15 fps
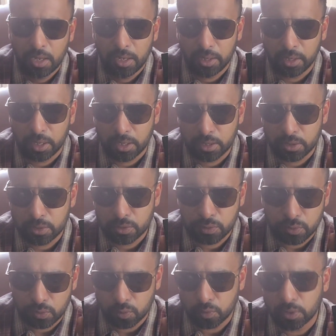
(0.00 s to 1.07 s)

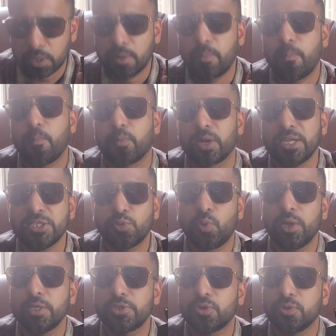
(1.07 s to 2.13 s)
Now price
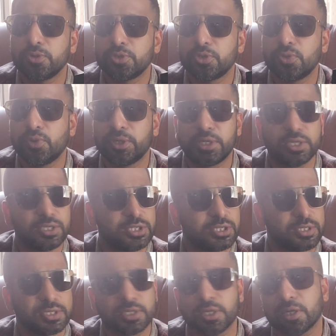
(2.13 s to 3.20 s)
wise also, it
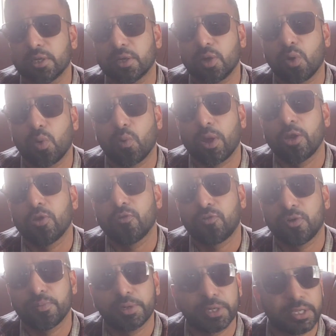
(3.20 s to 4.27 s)
is value
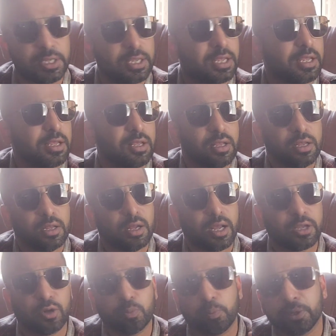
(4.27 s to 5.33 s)
for money. I
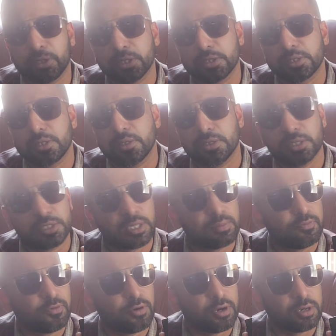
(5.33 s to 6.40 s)
picked this up
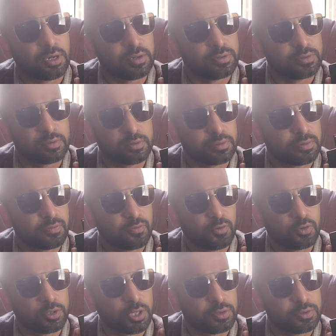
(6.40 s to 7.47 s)
for around
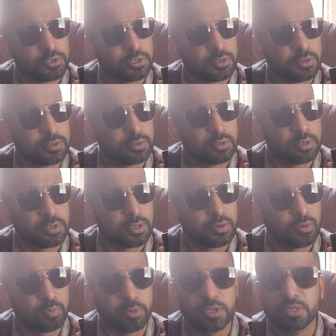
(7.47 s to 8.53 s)
4,000
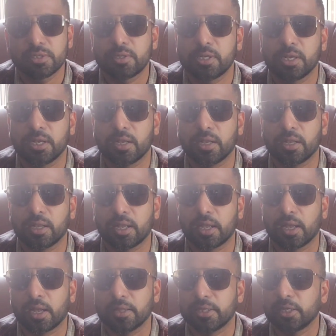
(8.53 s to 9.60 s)
rupees.
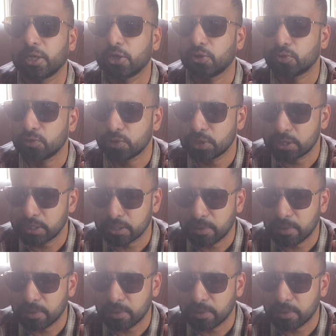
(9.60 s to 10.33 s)
I think around